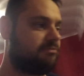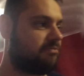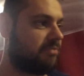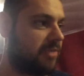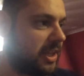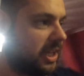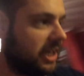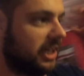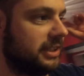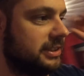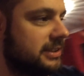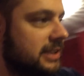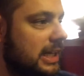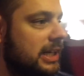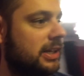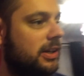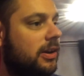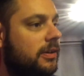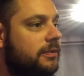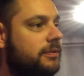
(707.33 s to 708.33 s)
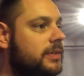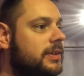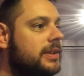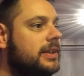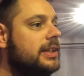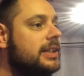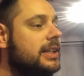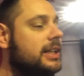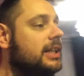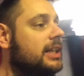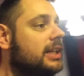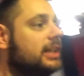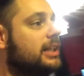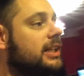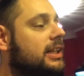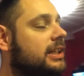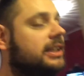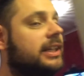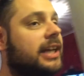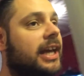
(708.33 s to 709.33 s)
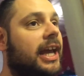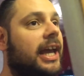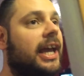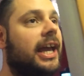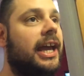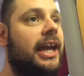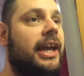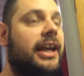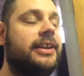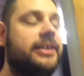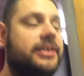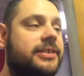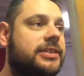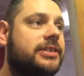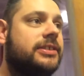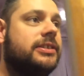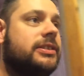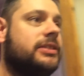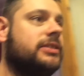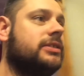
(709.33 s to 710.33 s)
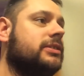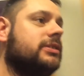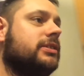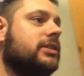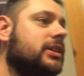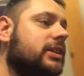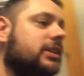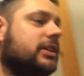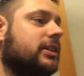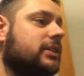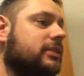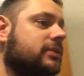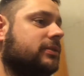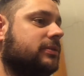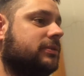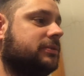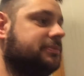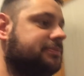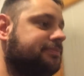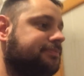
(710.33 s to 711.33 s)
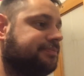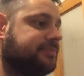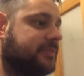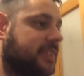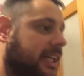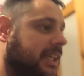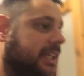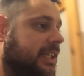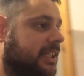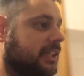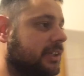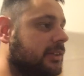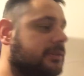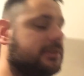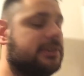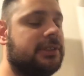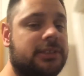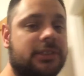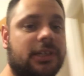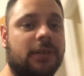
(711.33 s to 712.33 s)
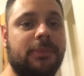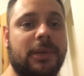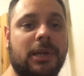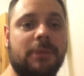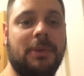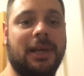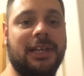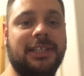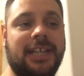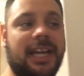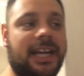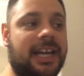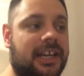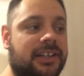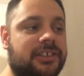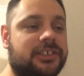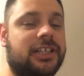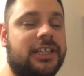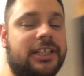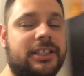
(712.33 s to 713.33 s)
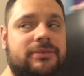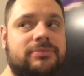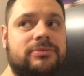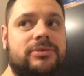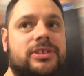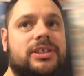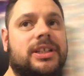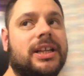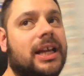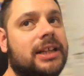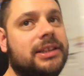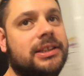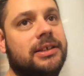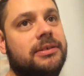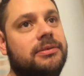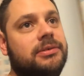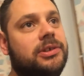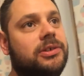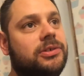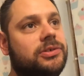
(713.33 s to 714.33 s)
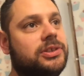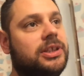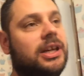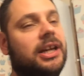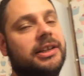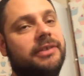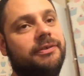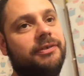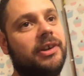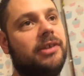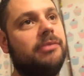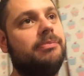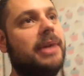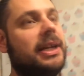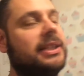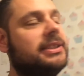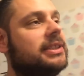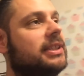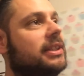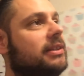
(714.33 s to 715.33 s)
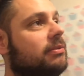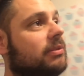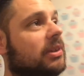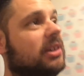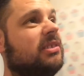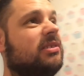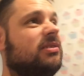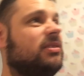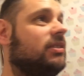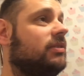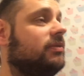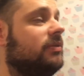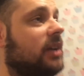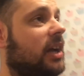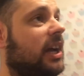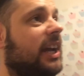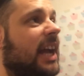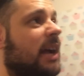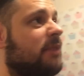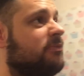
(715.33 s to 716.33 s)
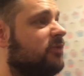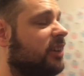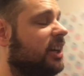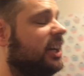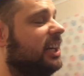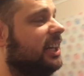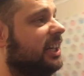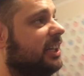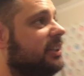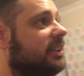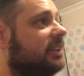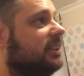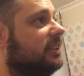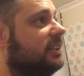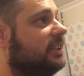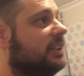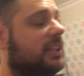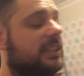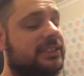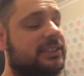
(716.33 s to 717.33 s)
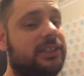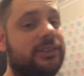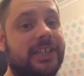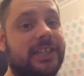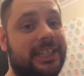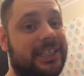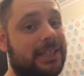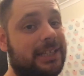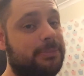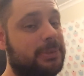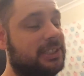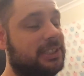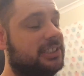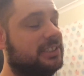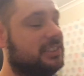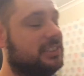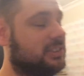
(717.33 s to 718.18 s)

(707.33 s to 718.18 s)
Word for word: thingy to send off. Yes! So, it's not been a bad day actually. I'm just glad that we're all starting to feel better. Well, I am really. I still keep nipping to